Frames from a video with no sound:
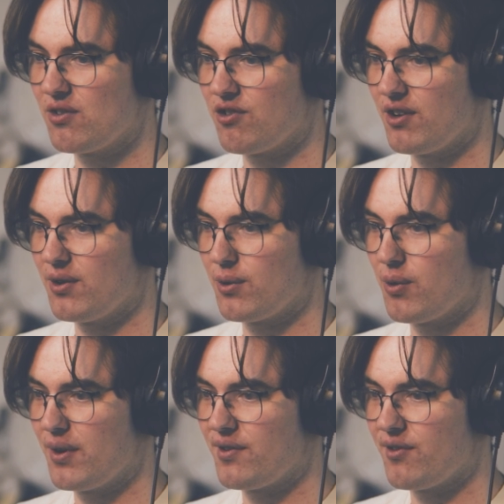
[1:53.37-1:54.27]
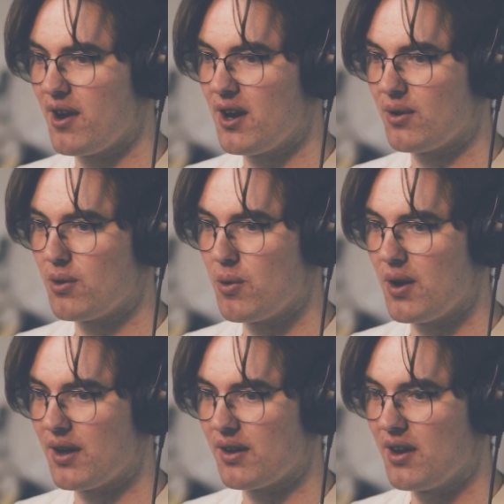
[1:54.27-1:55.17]
Grill Quinn ran
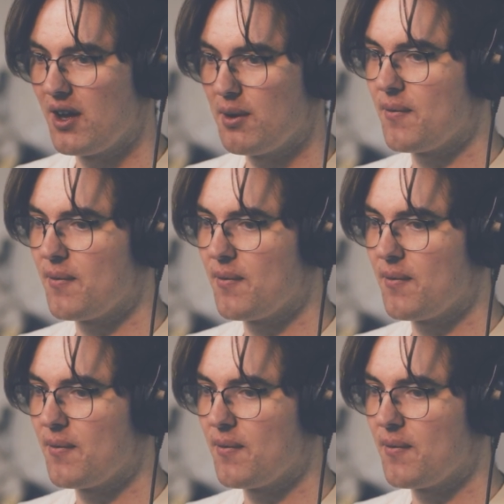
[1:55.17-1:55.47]
quick.